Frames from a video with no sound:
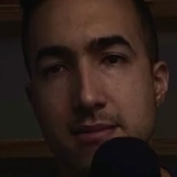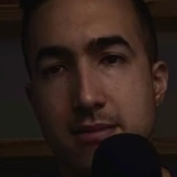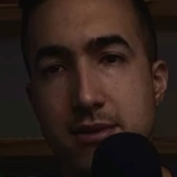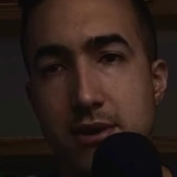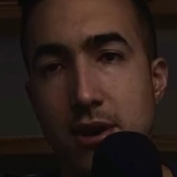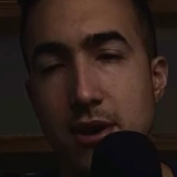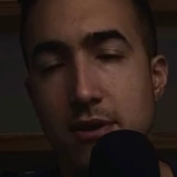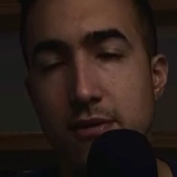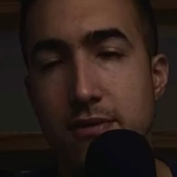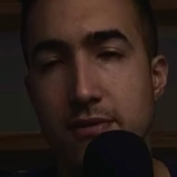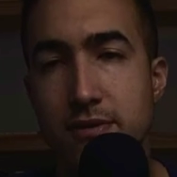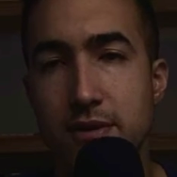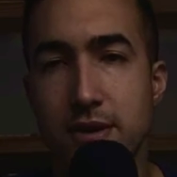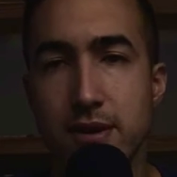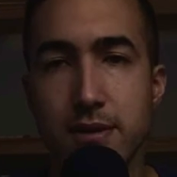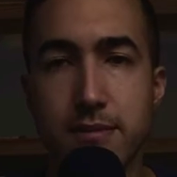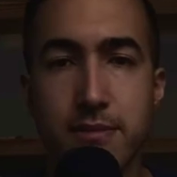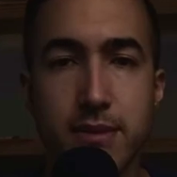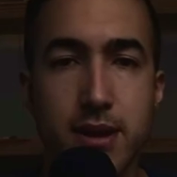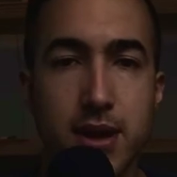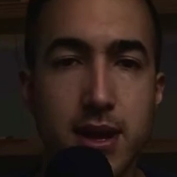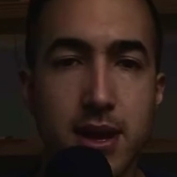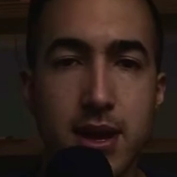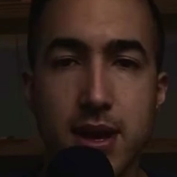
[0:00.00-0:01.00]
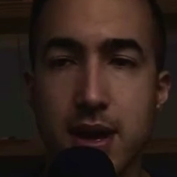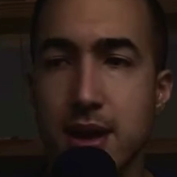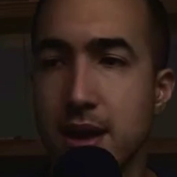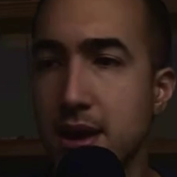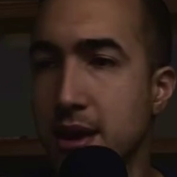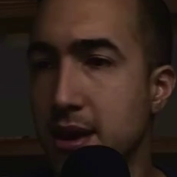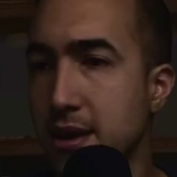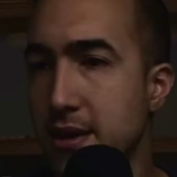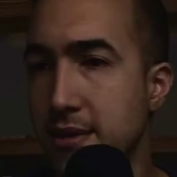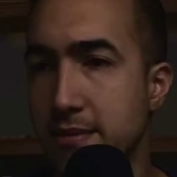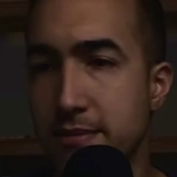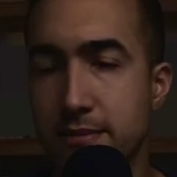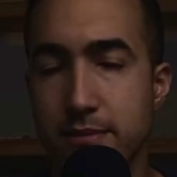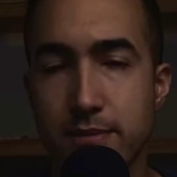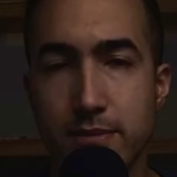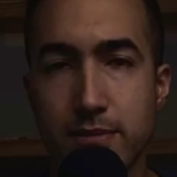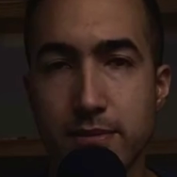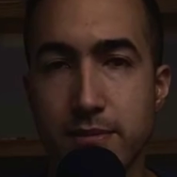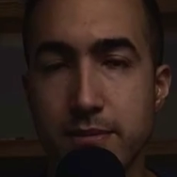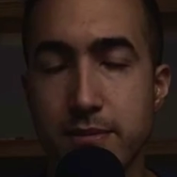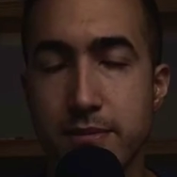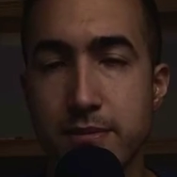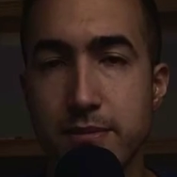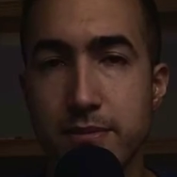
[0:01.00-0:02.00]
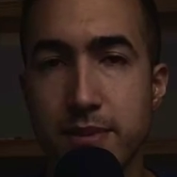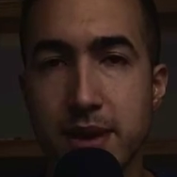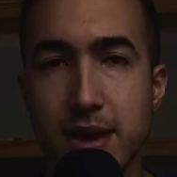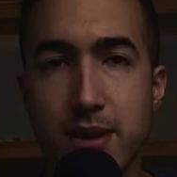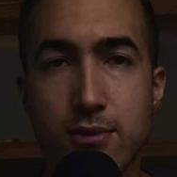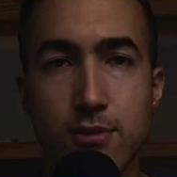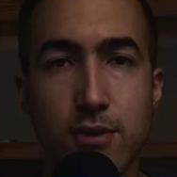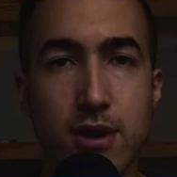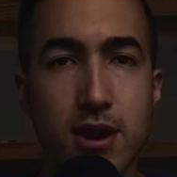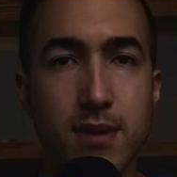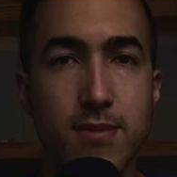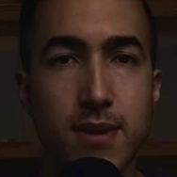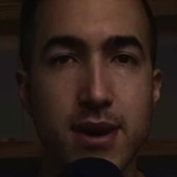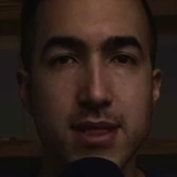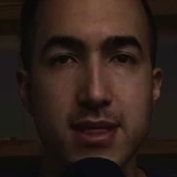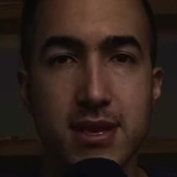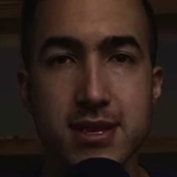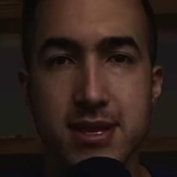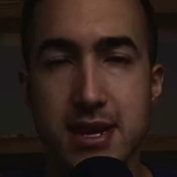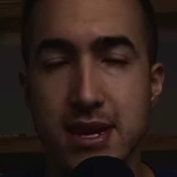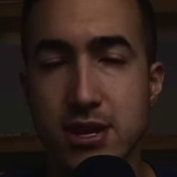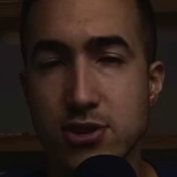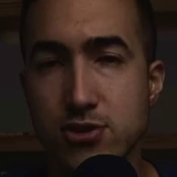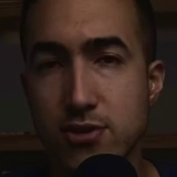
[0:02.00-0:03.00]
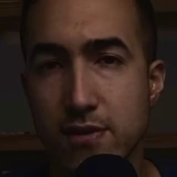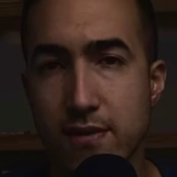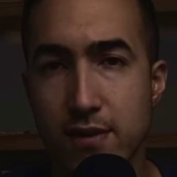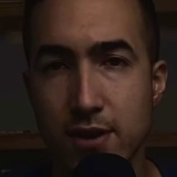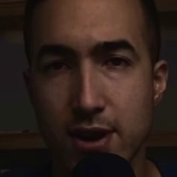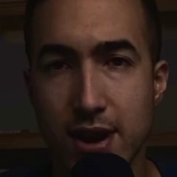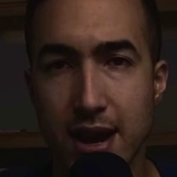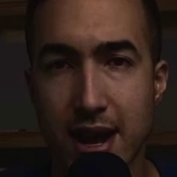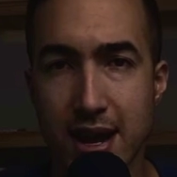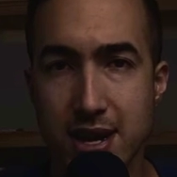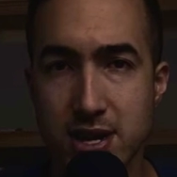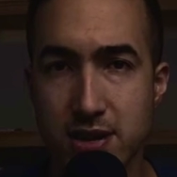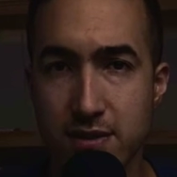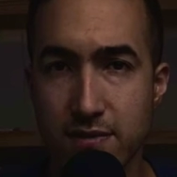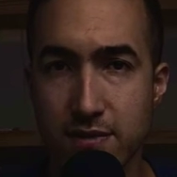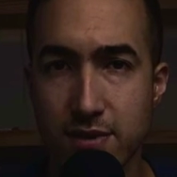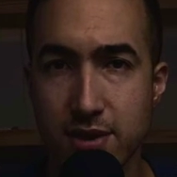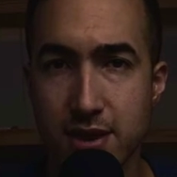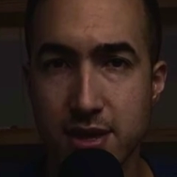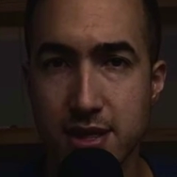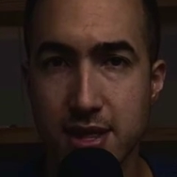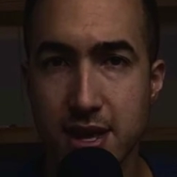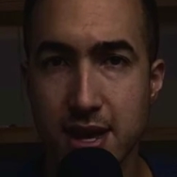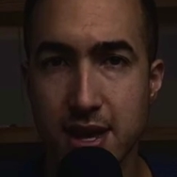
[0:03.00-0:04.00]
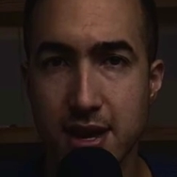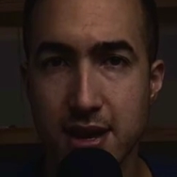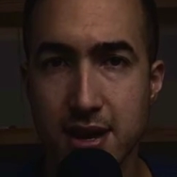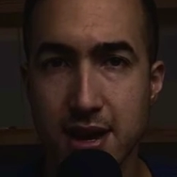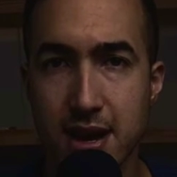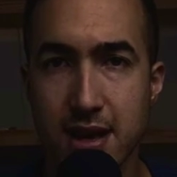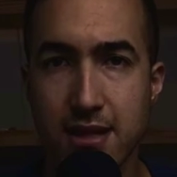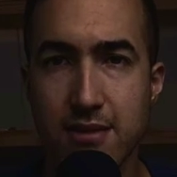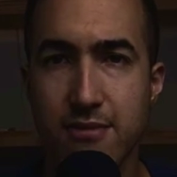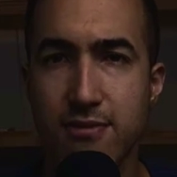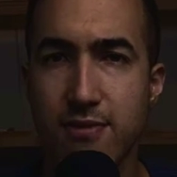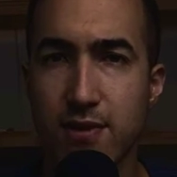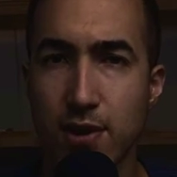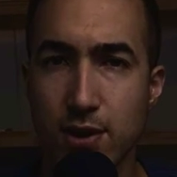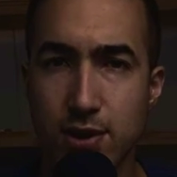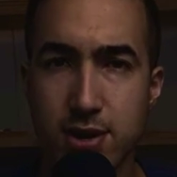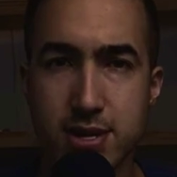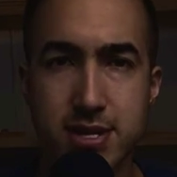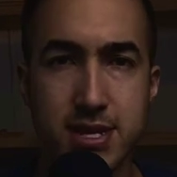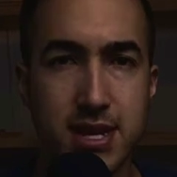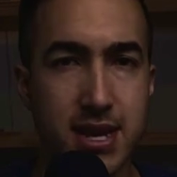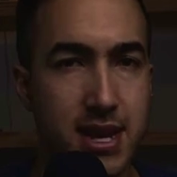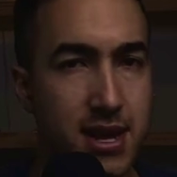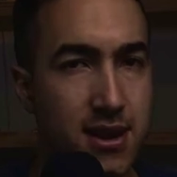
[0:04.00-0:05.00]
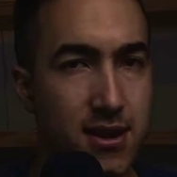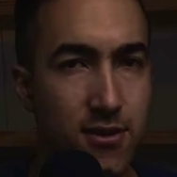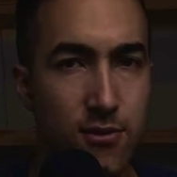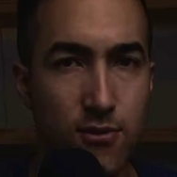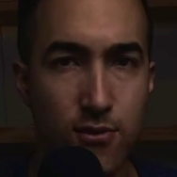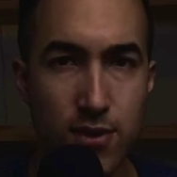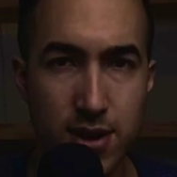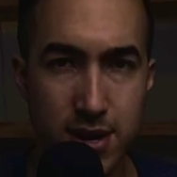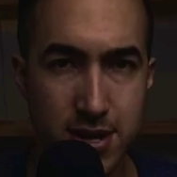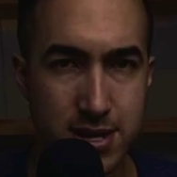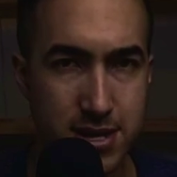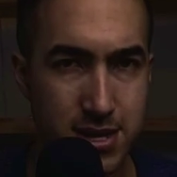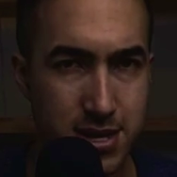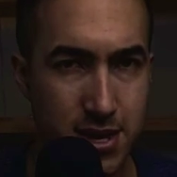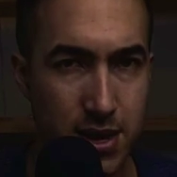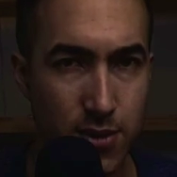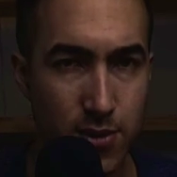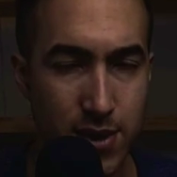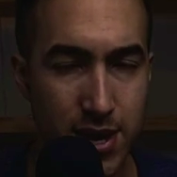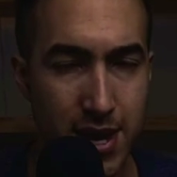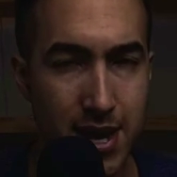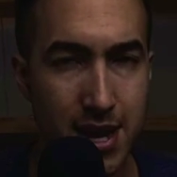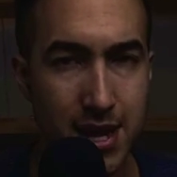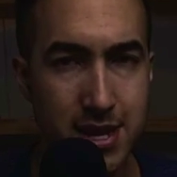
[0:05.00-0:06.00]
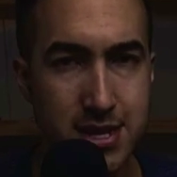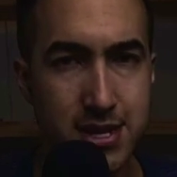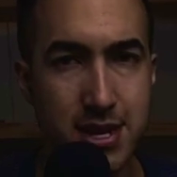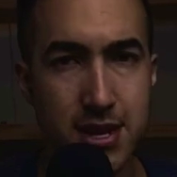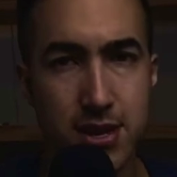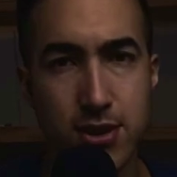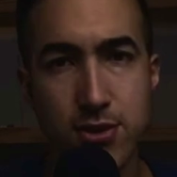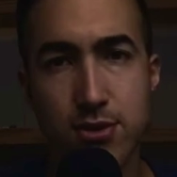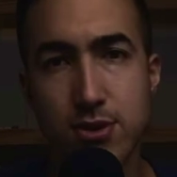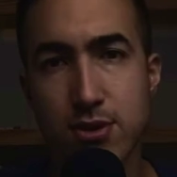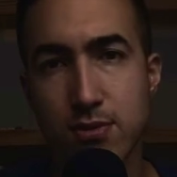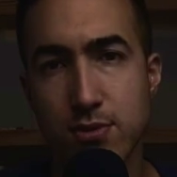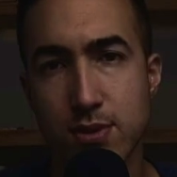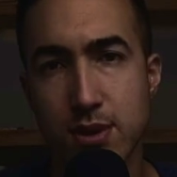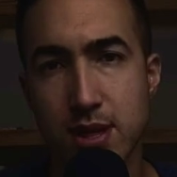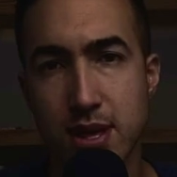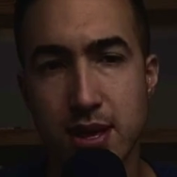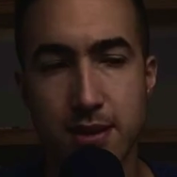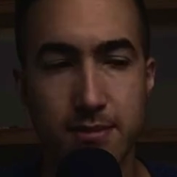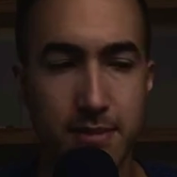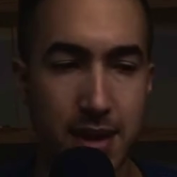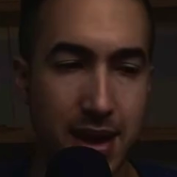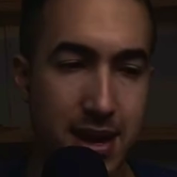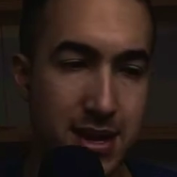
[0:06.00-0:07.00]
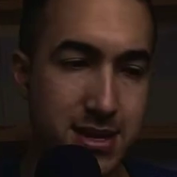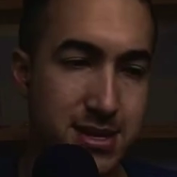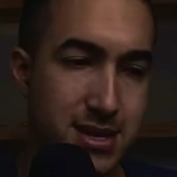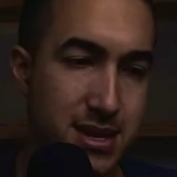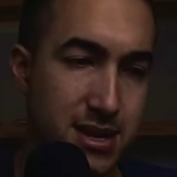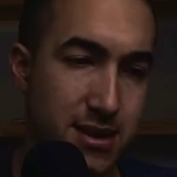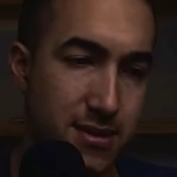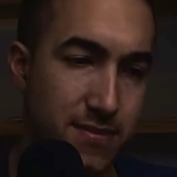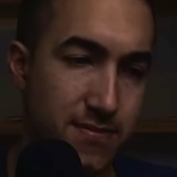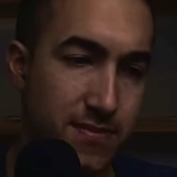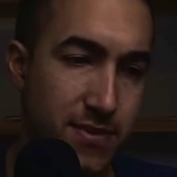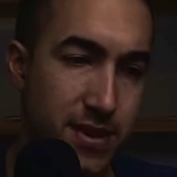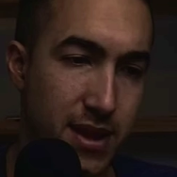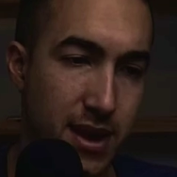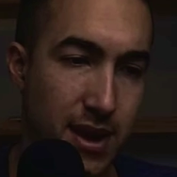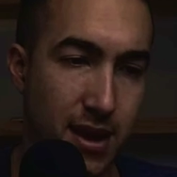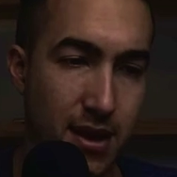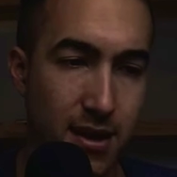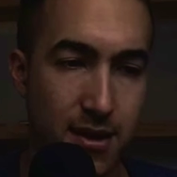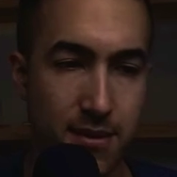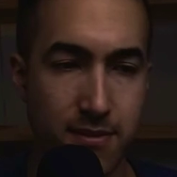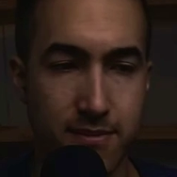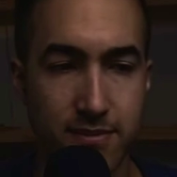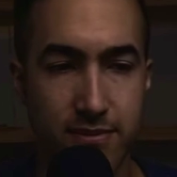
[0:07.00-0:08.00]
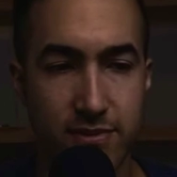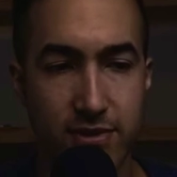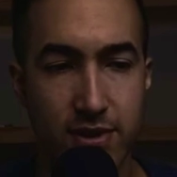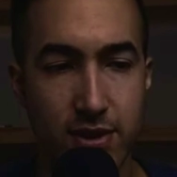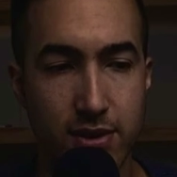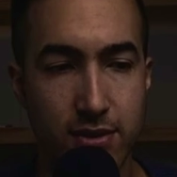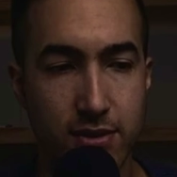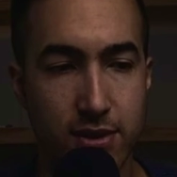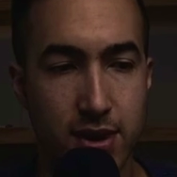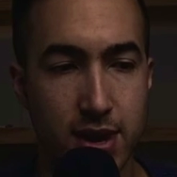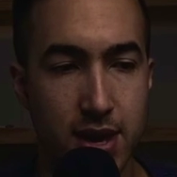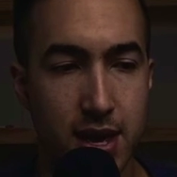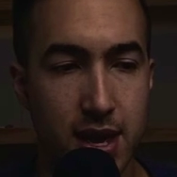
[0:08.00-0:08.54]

go from being worried about this introverted extroverted thing and focusing in on what it is that you do really amazing. For